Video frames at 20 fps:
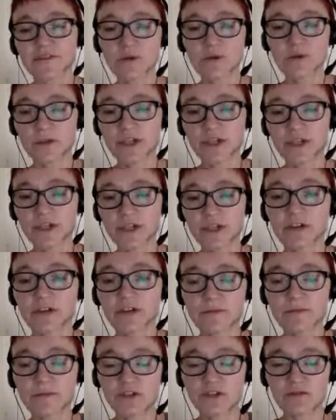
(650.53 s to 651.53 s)
someone was
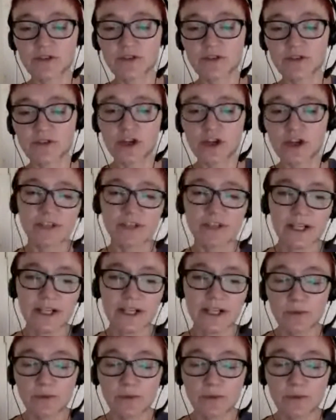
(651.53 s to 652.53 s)
starting from scratch, they're not really
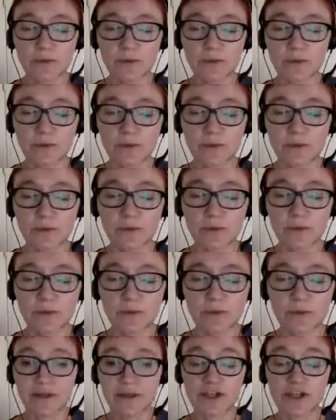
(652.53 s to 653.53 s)
working with a team,
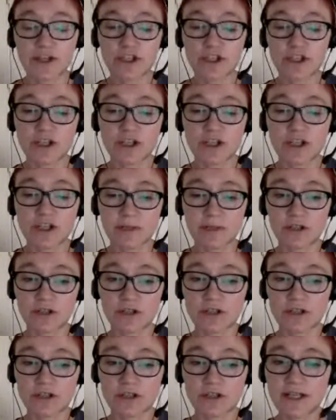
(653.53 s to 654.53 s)
maybe they're just going to be
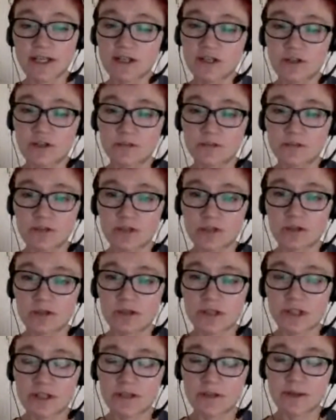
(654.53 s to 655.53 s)
using desktop
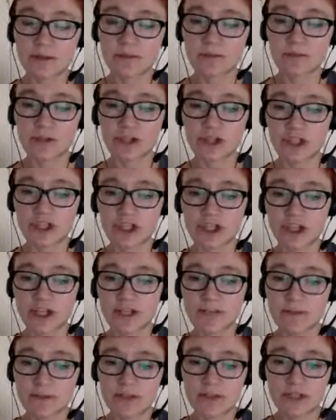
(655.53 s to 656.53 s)
tools. I mean, would you
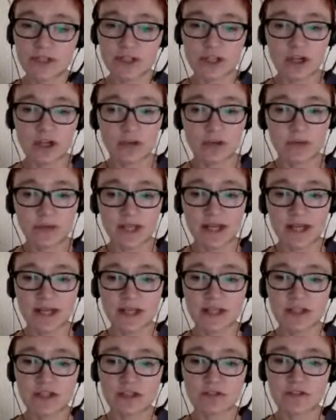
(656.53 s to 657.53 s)
suggest people start with
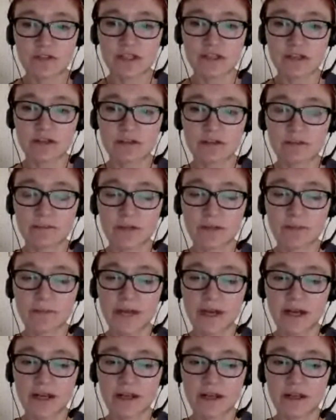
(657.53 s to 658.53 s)
Sass, or is there a
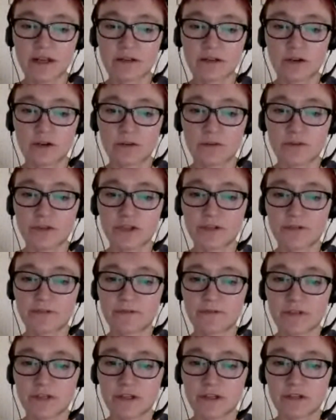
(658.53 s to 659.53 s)
better option
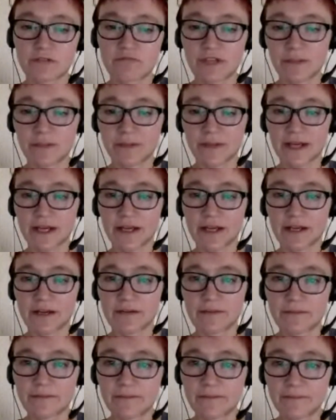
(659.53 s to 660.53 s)
for a real beginner?